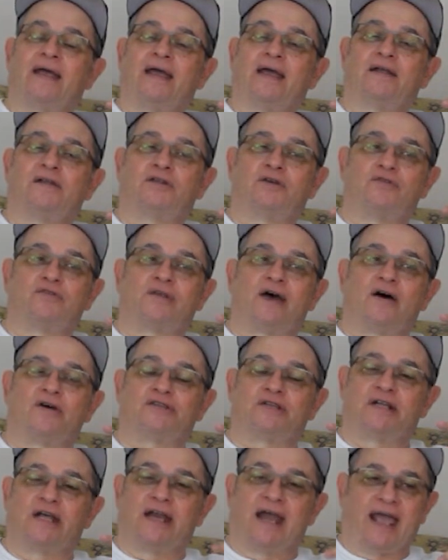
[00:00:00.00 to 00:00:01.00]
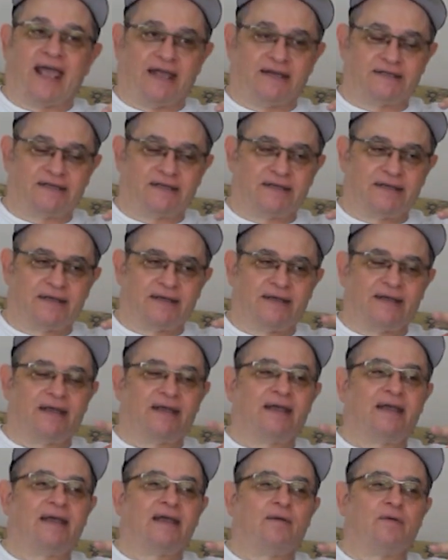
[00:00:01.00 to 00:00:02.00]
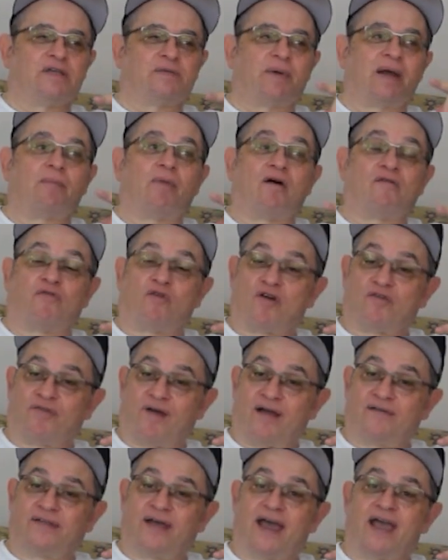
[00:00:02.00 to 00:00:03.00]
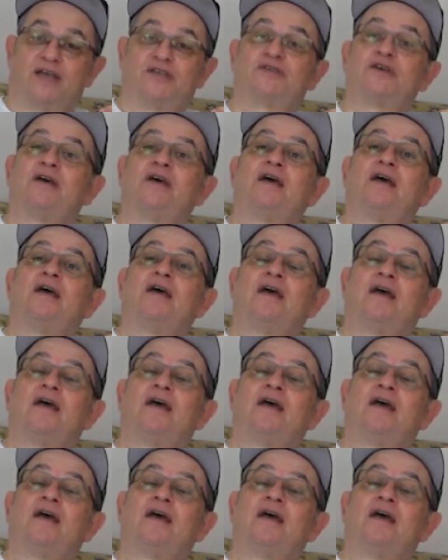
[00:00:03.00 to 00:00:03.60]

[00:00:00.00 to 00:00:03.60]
in 2008. We spent about 4 or 5 days.